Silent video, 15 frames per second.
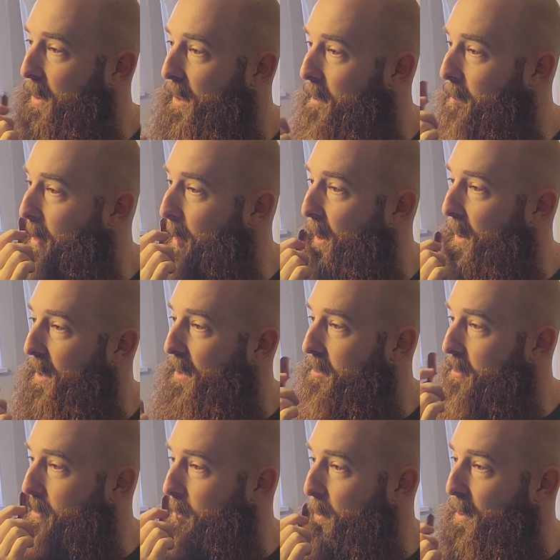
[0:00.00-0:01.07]
Keep that
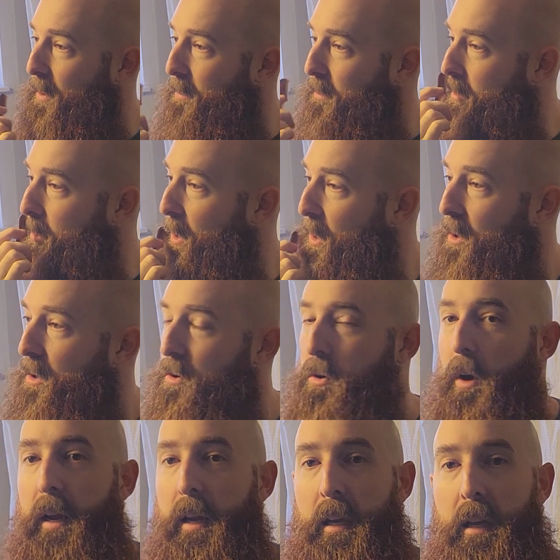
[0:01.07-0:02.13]
nice and groomed.
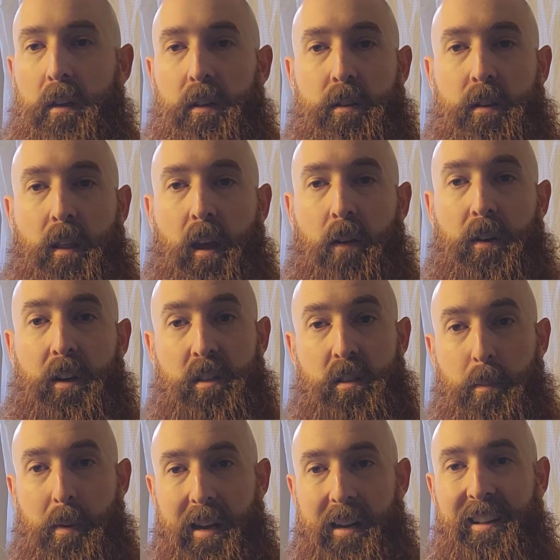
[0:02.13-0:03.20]
Try and get it so that if I
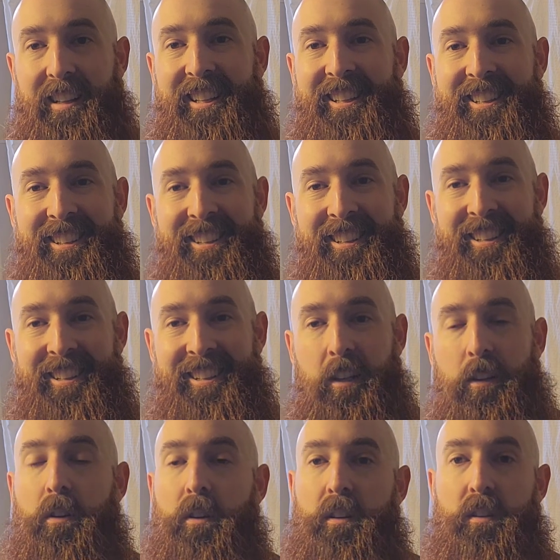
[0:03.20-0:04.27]
smile,
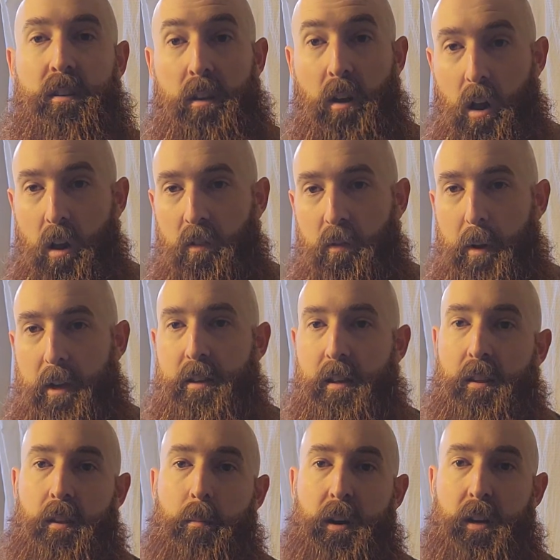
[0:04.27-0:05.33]
you can see all of my
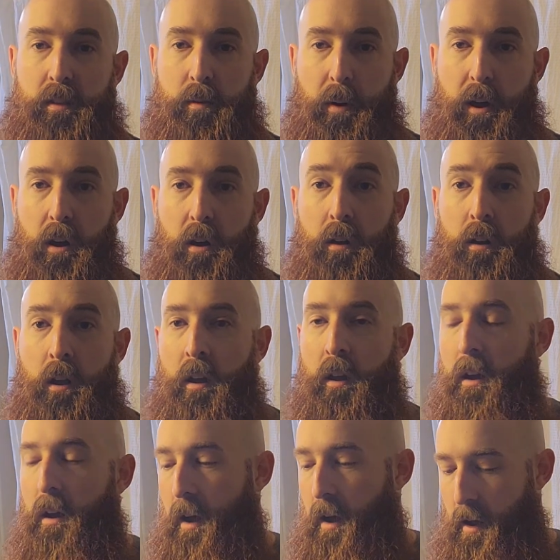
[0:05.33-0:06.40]
teeth in my smile.
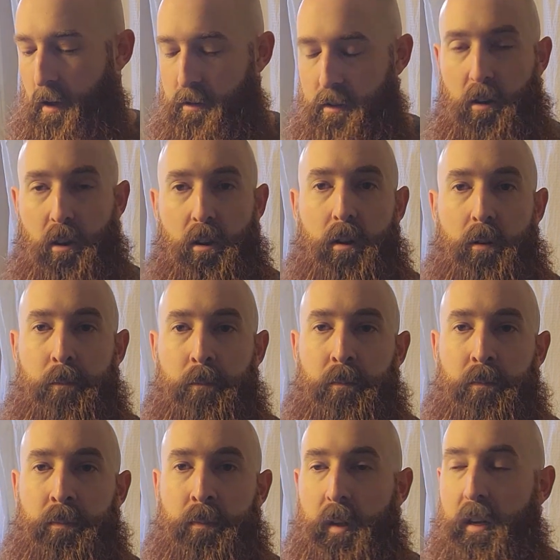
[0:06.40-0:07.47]
That's
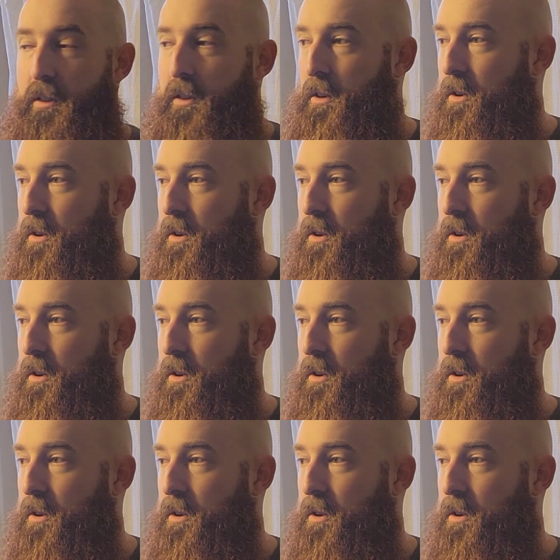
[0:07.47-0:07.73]
a